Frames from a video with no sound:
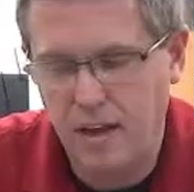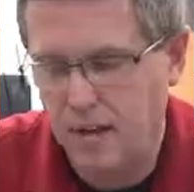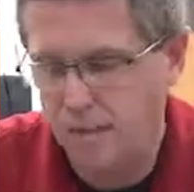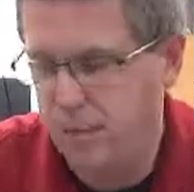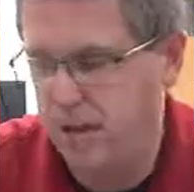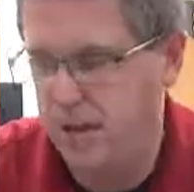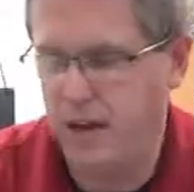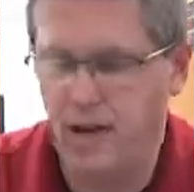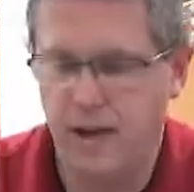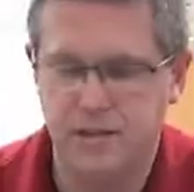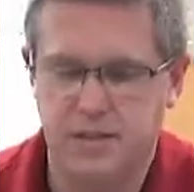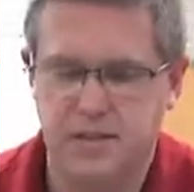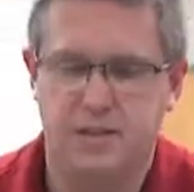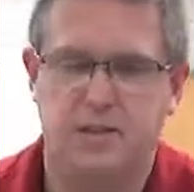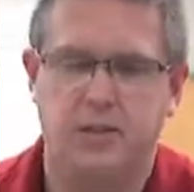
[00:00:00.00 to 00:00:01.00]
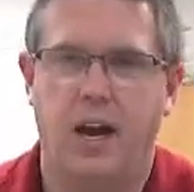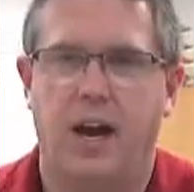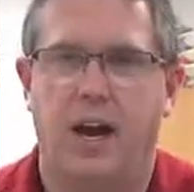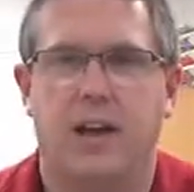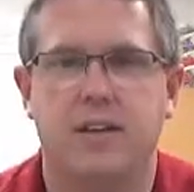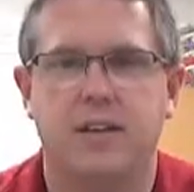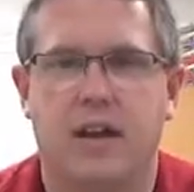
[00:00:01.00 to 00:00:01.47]
because you
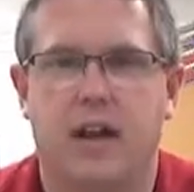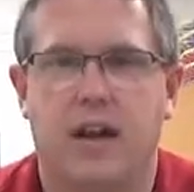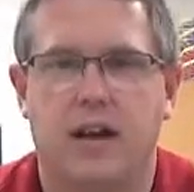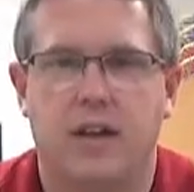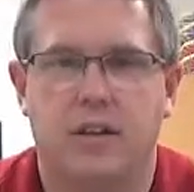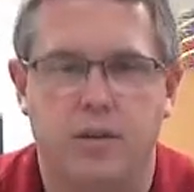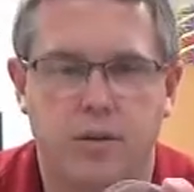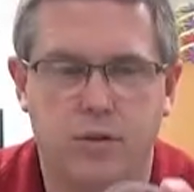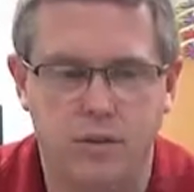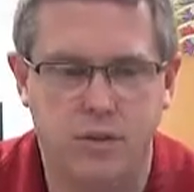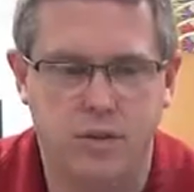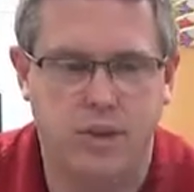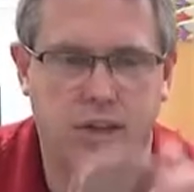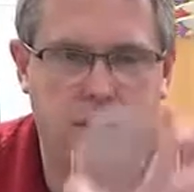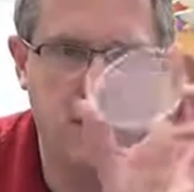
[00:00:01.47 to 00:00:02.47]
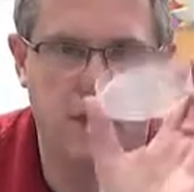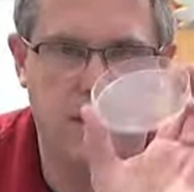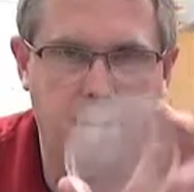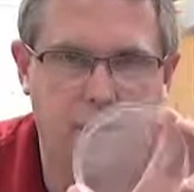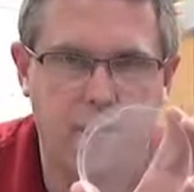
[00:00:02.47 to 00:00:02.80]
guys are using either